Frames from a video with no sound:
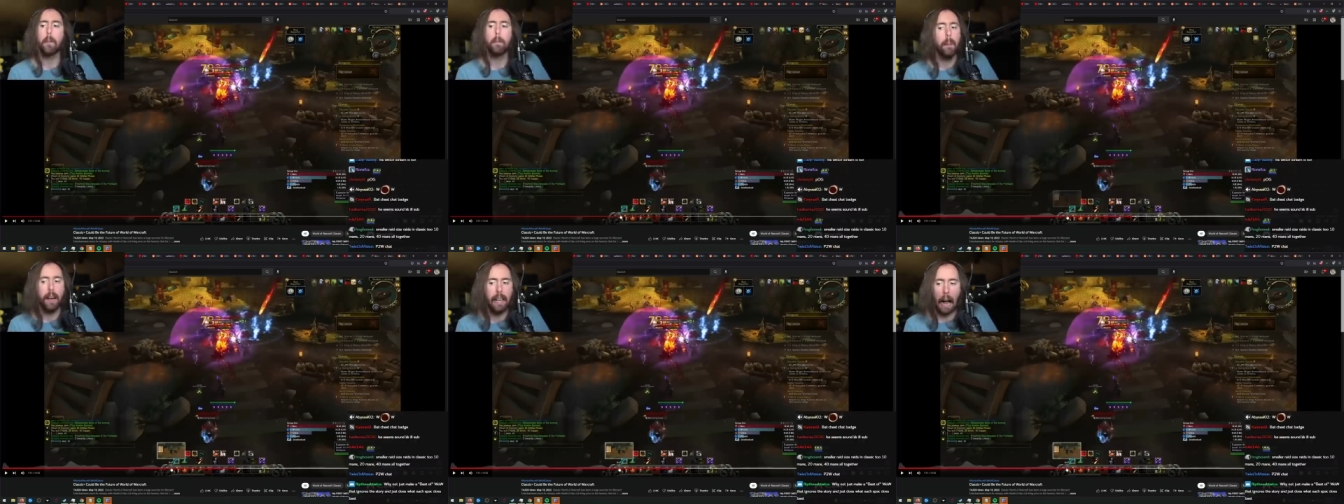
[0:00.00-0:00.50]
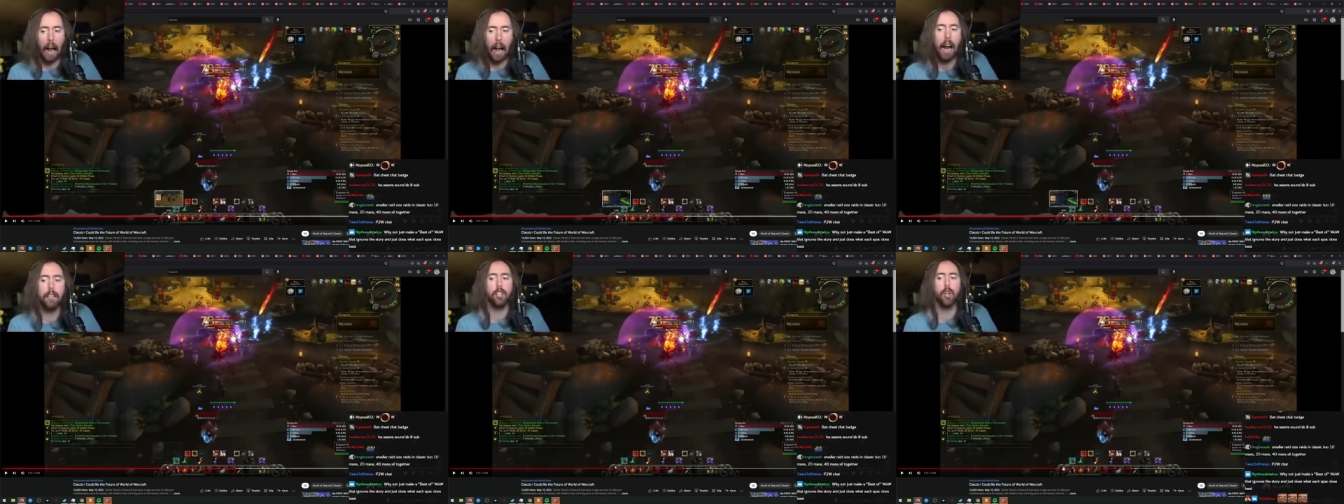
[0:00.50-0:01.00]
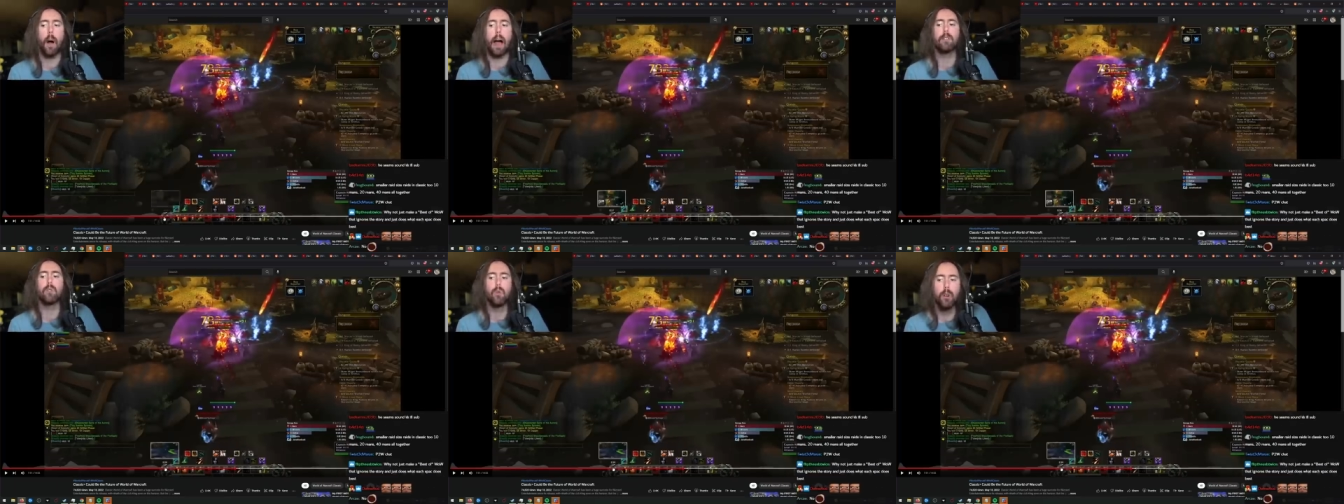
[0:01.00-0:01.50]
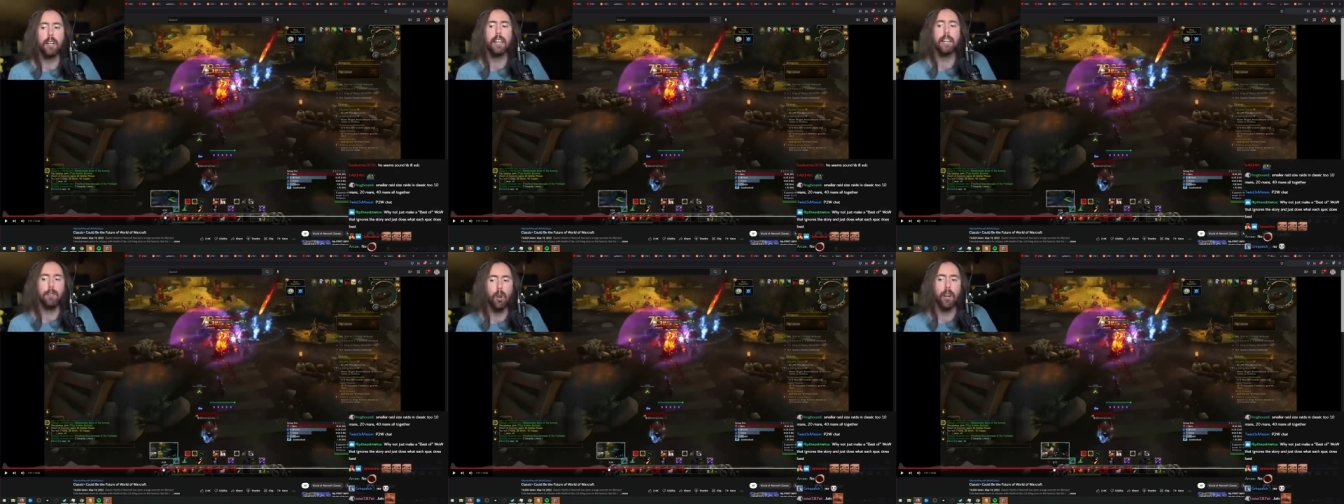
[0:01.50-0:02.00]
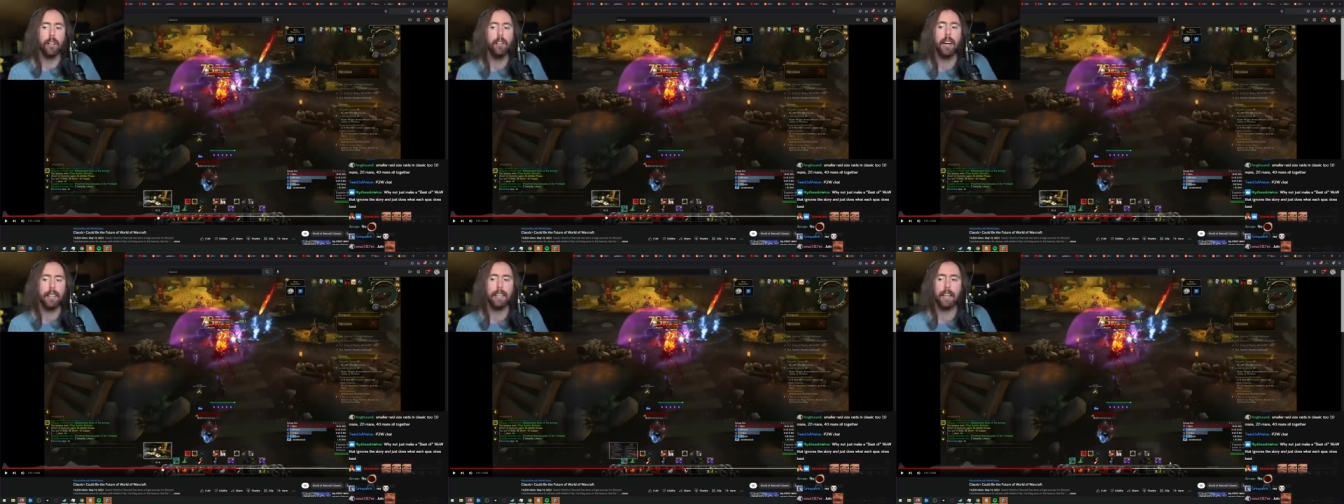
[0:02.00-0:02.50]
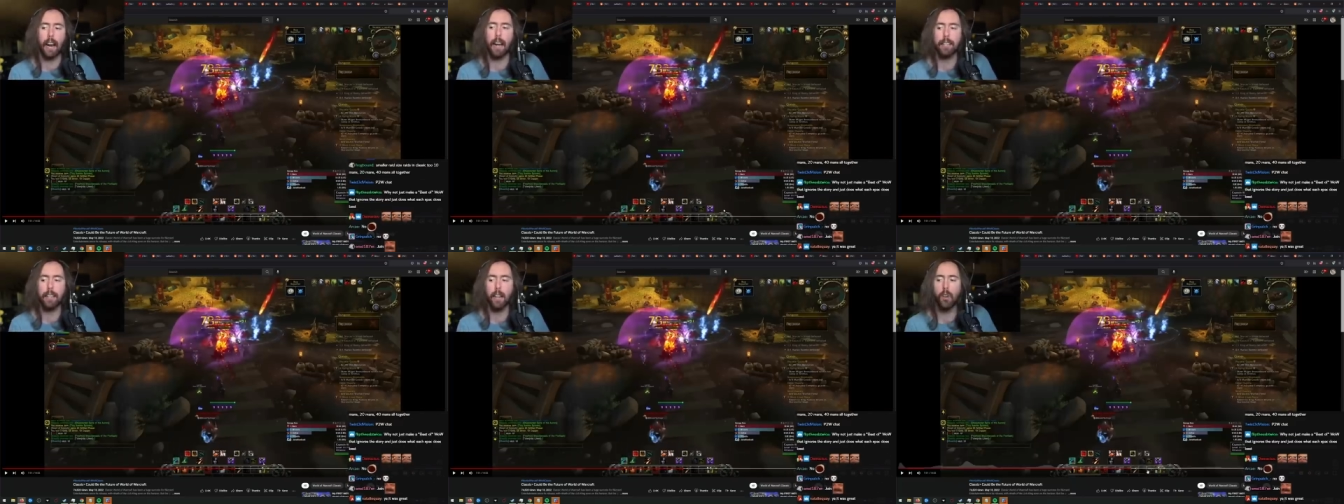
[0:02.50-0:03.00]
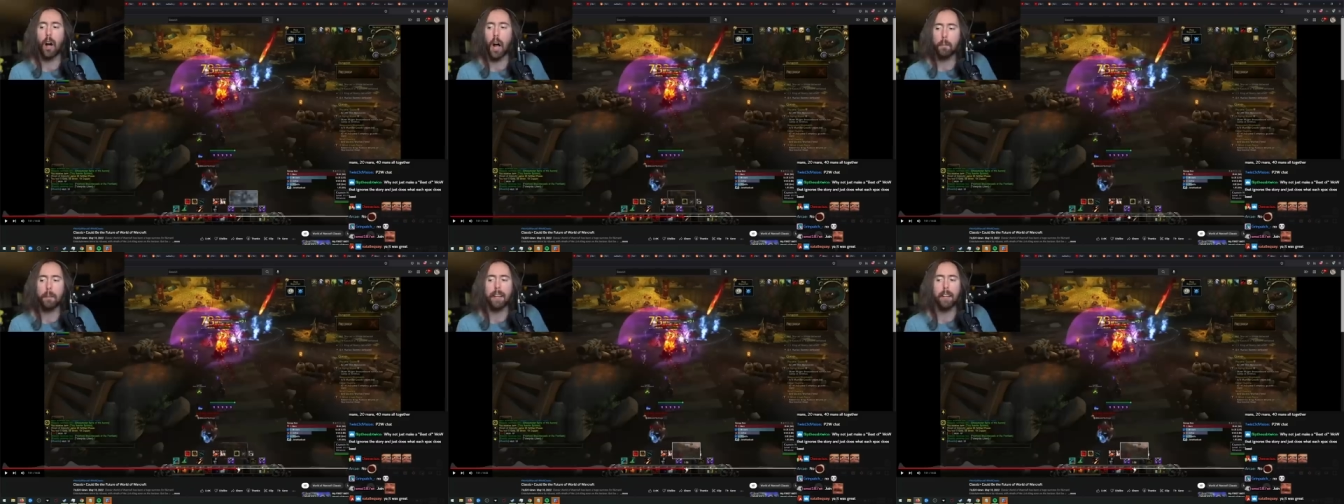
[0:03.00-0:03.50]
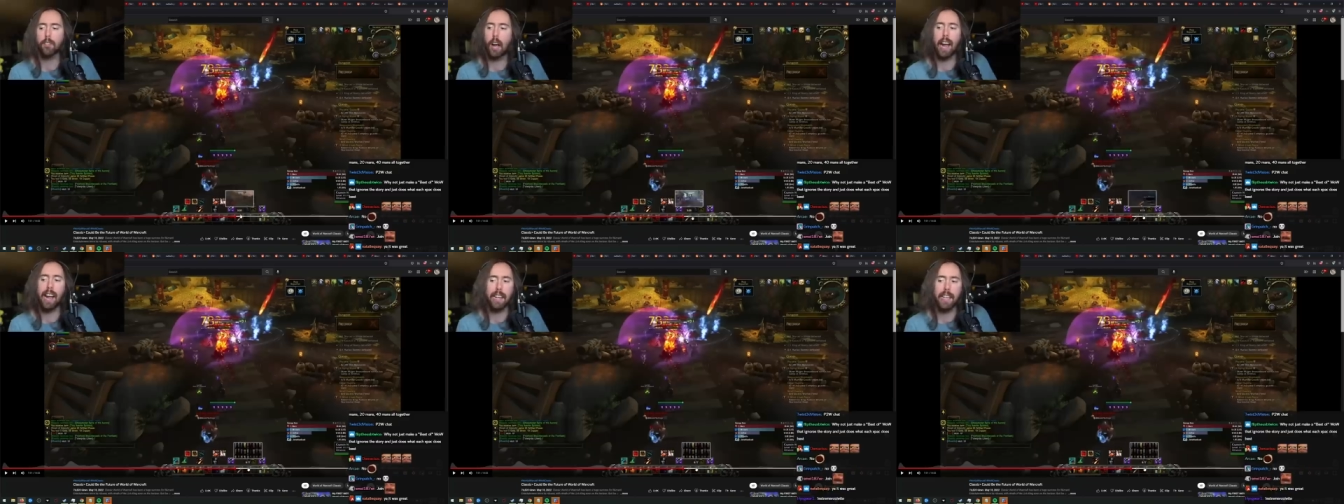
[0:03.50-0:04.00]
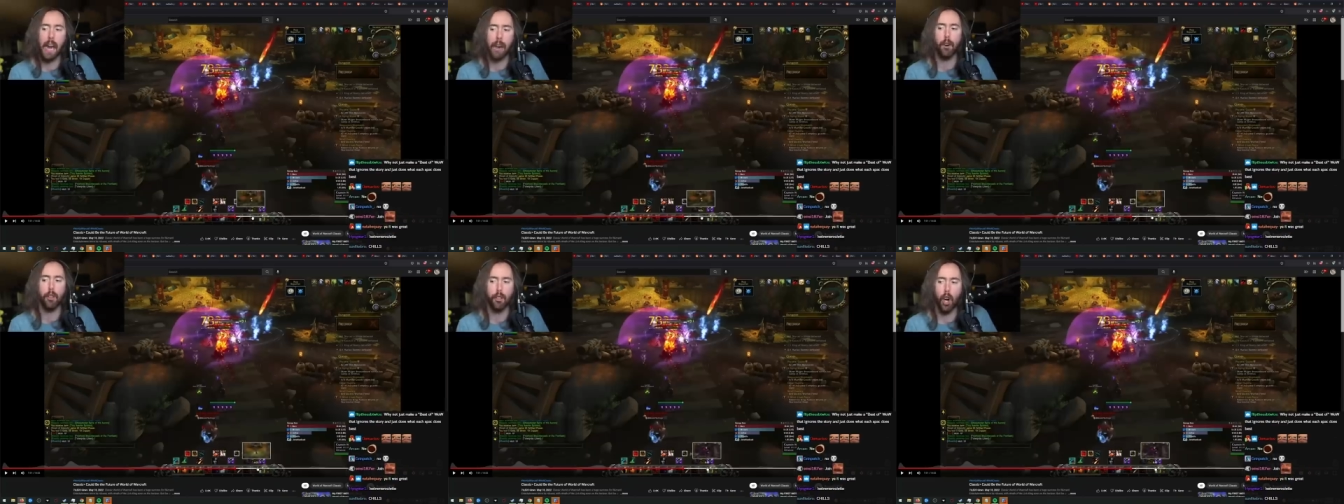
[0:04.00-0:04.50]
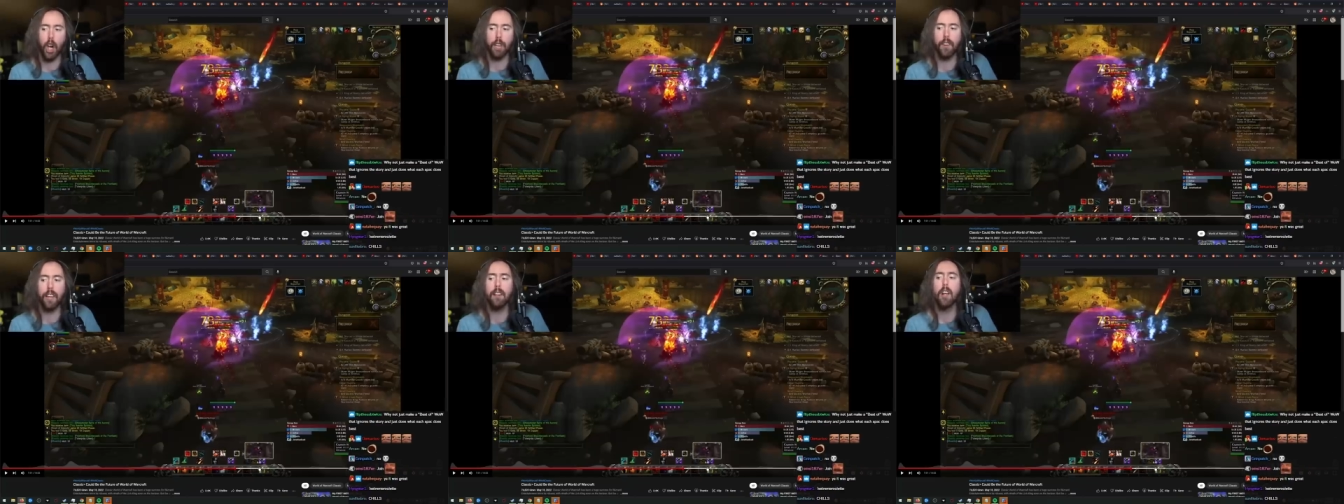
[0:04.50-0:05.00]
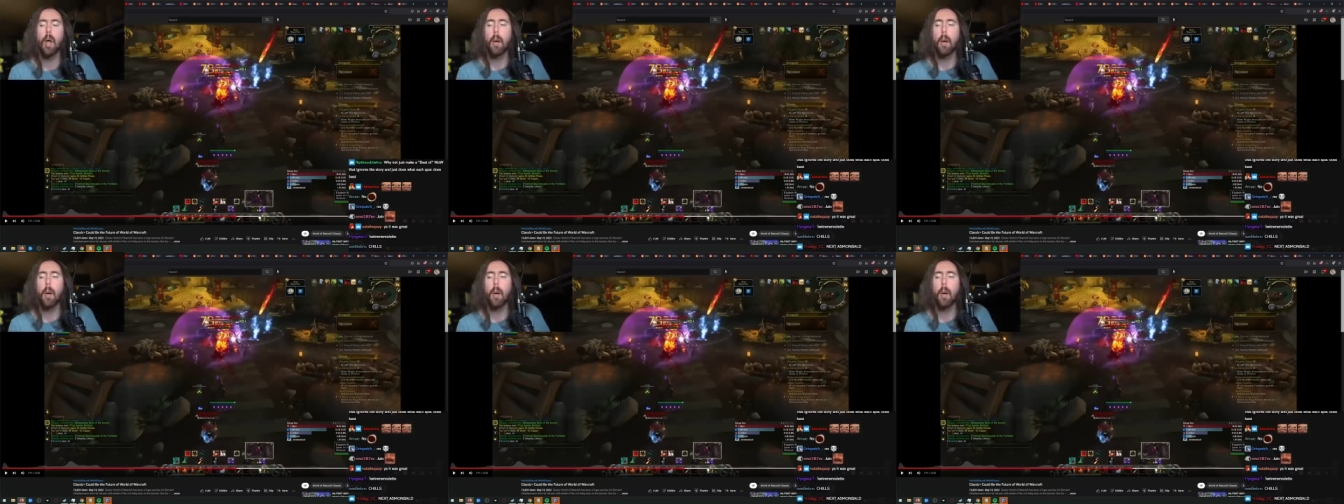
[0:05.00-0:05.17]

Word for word: Like, I do. I really, really like that idea a lot because I had never thought of it.